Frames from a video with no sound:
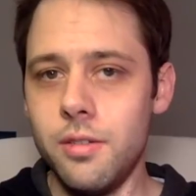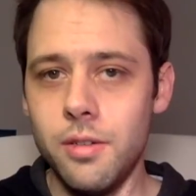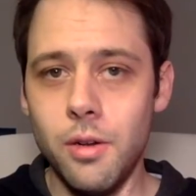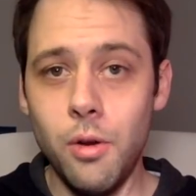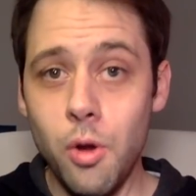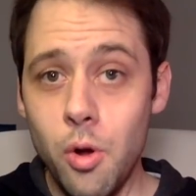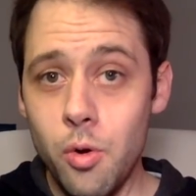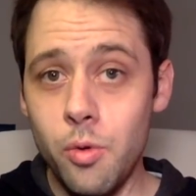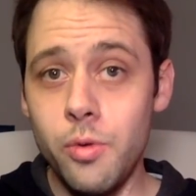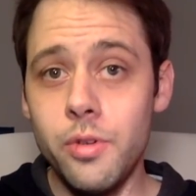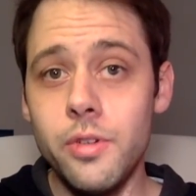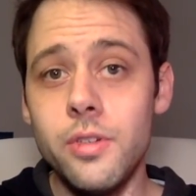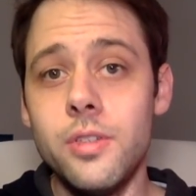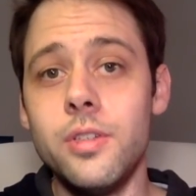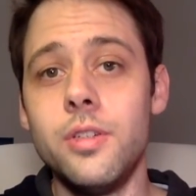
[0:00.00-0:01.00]

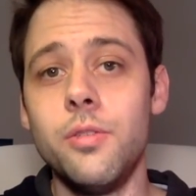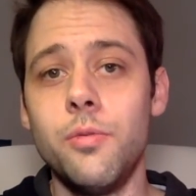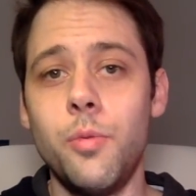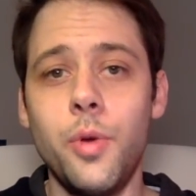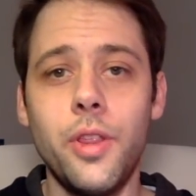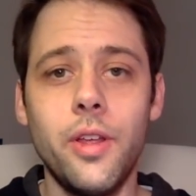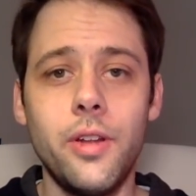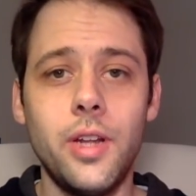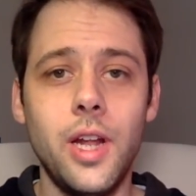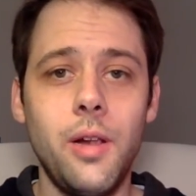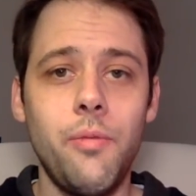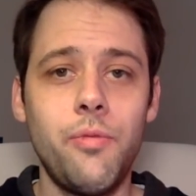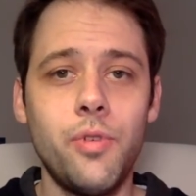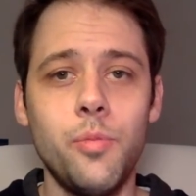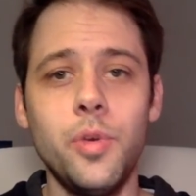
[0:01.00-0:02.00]
alone without
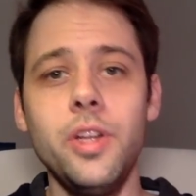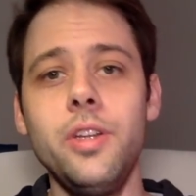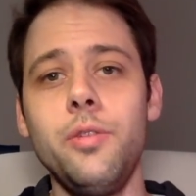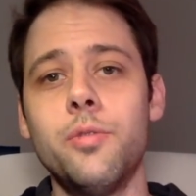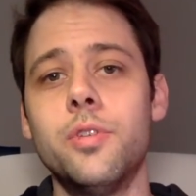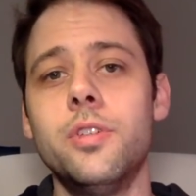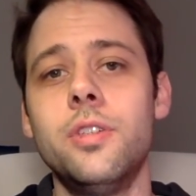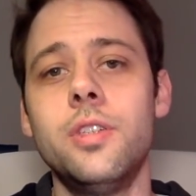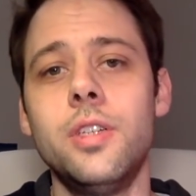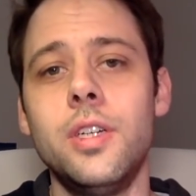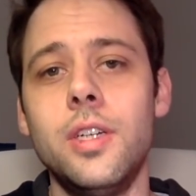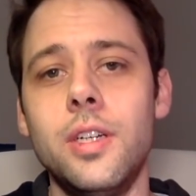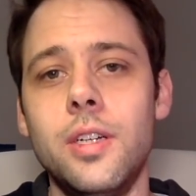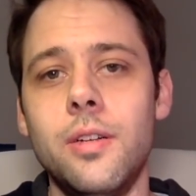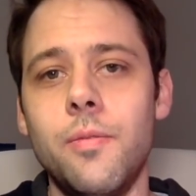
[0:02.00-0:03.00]
help from anyone.
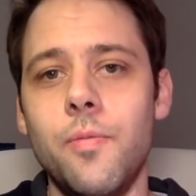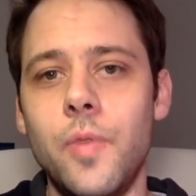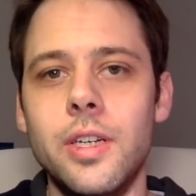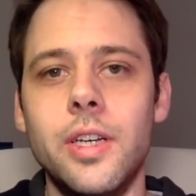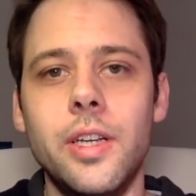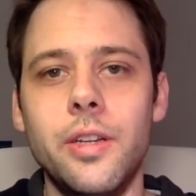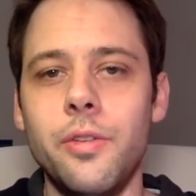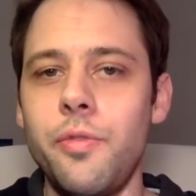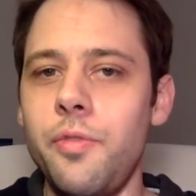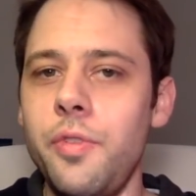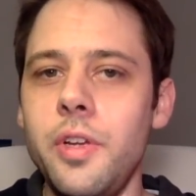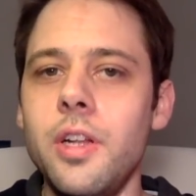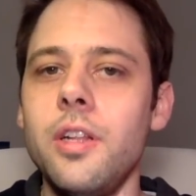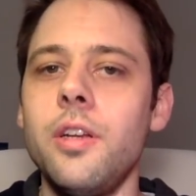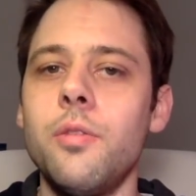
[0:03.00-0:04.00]
And the
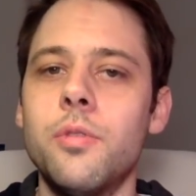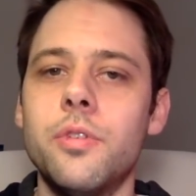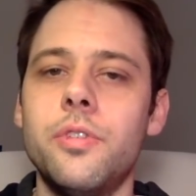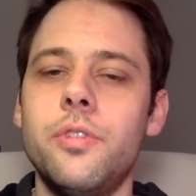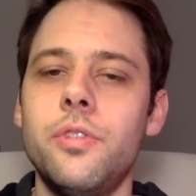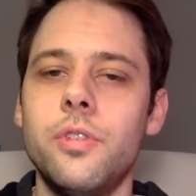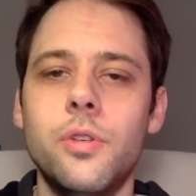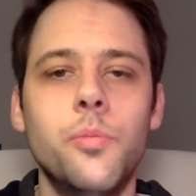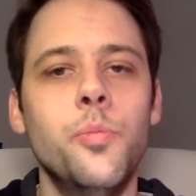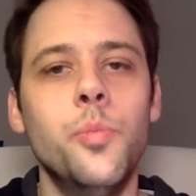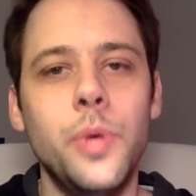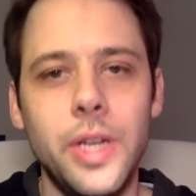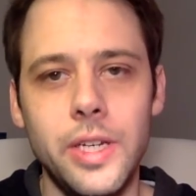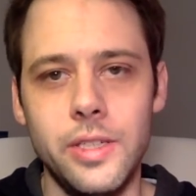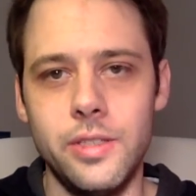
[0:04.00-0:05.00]
feeling was
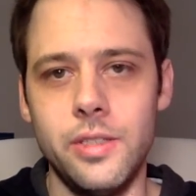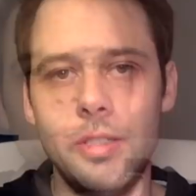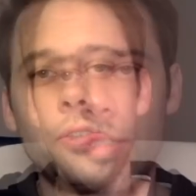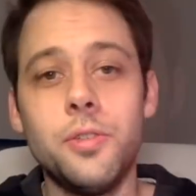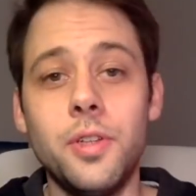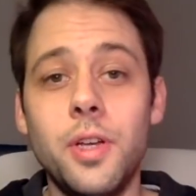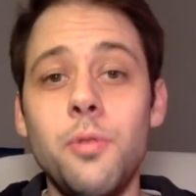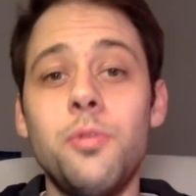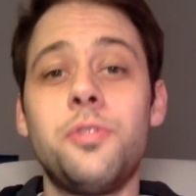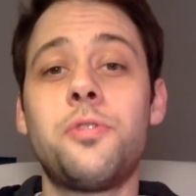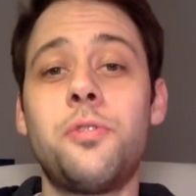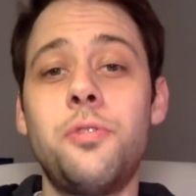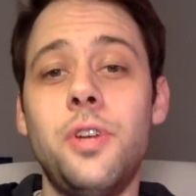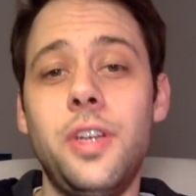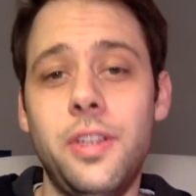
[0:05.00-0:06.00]
amazing. So that was
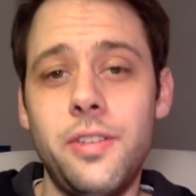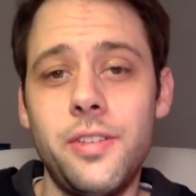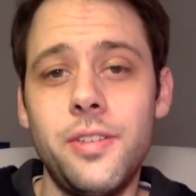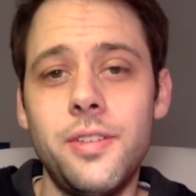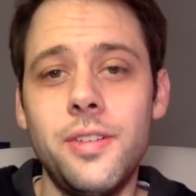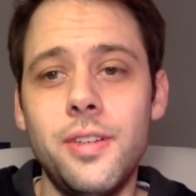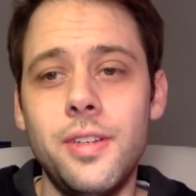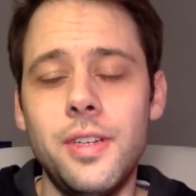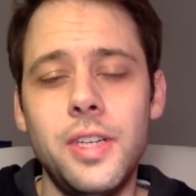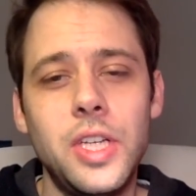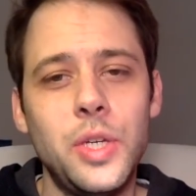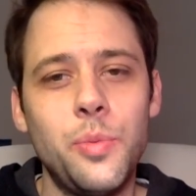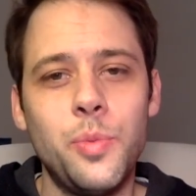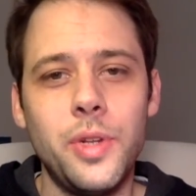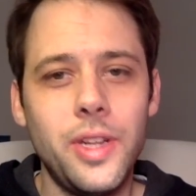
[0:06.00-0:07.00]
great.
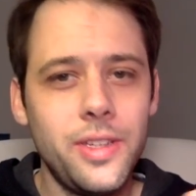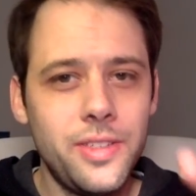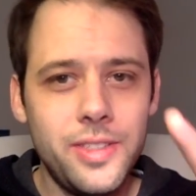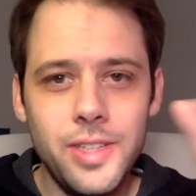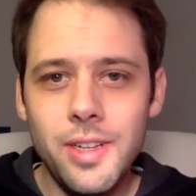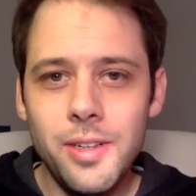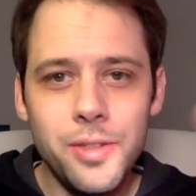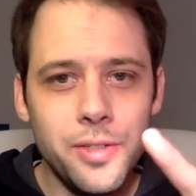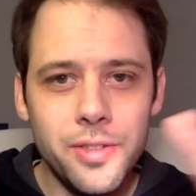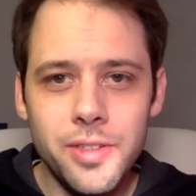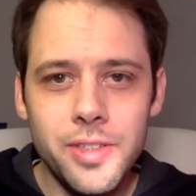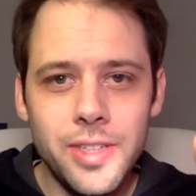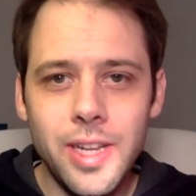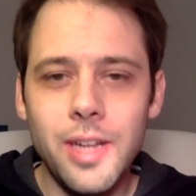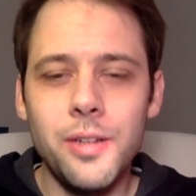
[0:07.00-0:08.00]
But that still
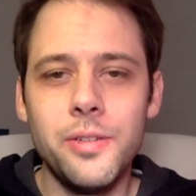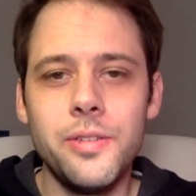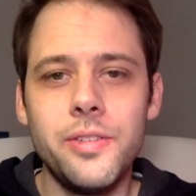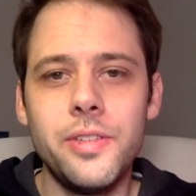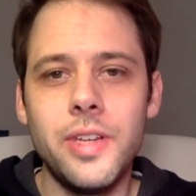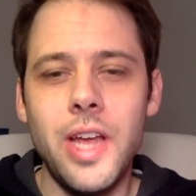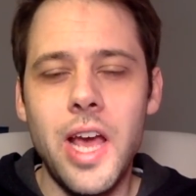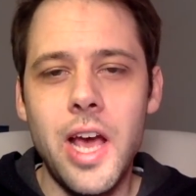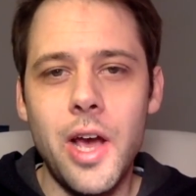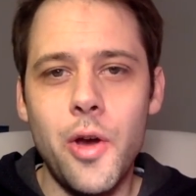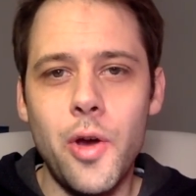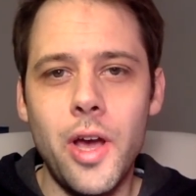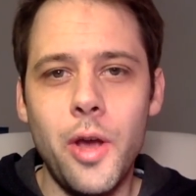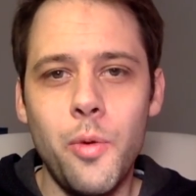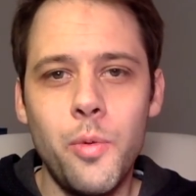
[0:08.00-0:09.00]
doesn't tell us
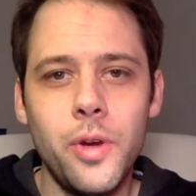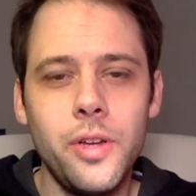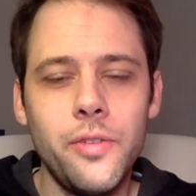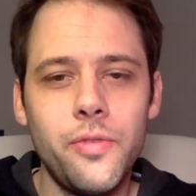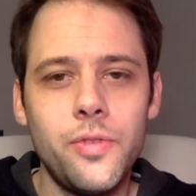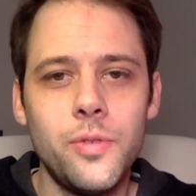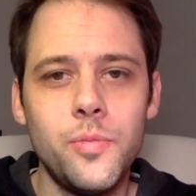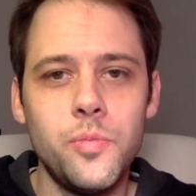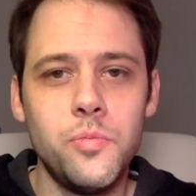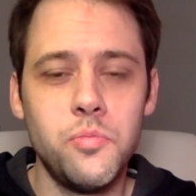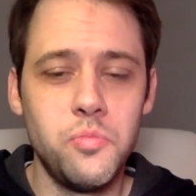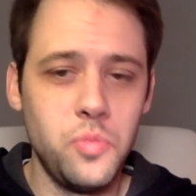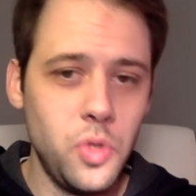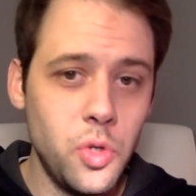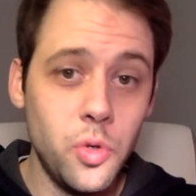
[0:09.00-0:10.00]
how I went
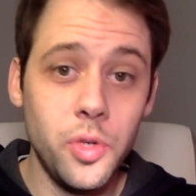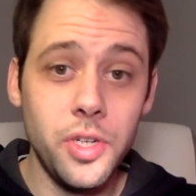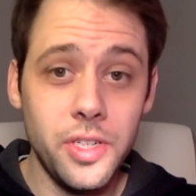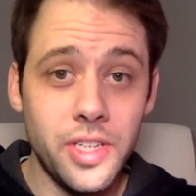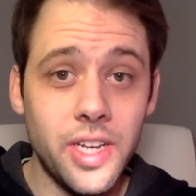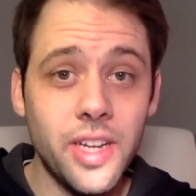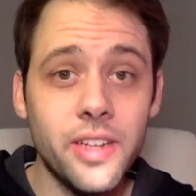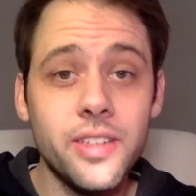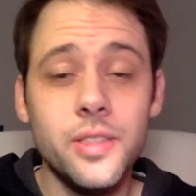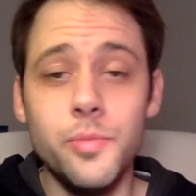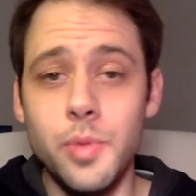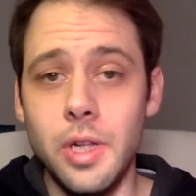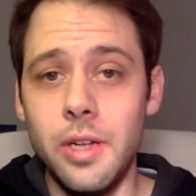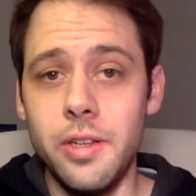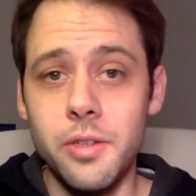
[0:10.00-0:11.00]
from knowing that
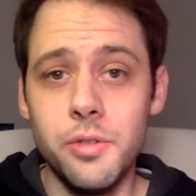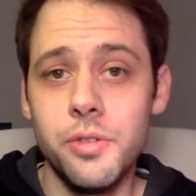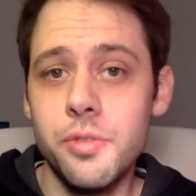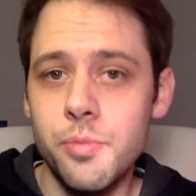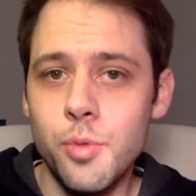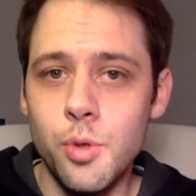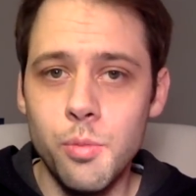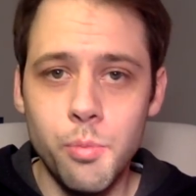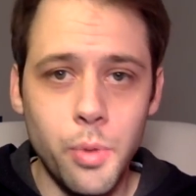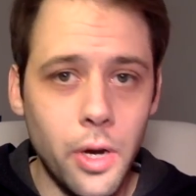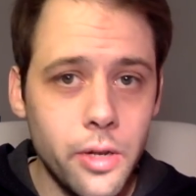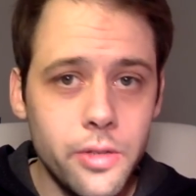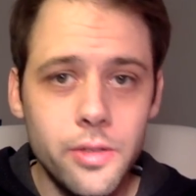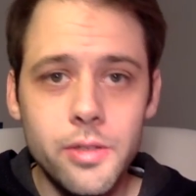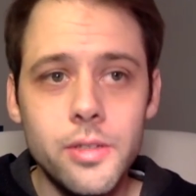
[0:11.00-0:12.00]
and building a small
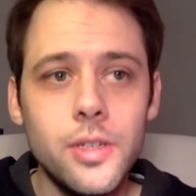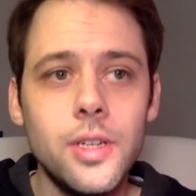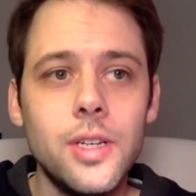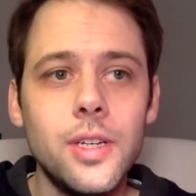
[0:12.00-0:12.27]
bot